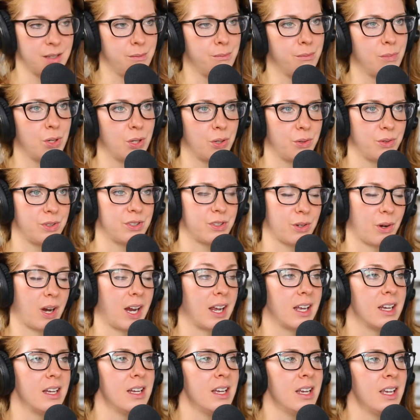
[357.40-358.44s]

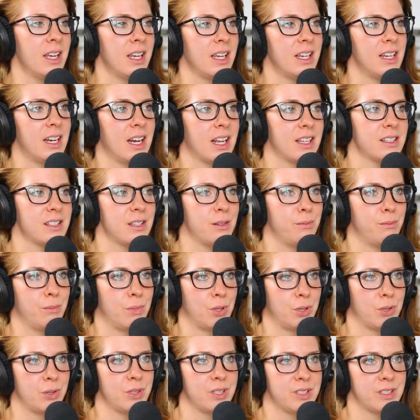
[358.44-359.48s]

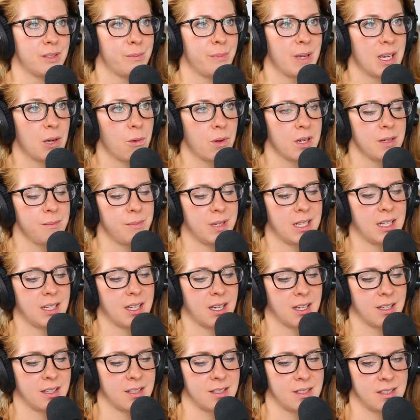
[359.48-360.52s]
mood is a big one
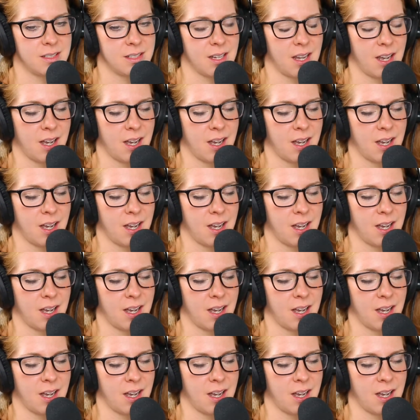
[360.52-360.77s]
because,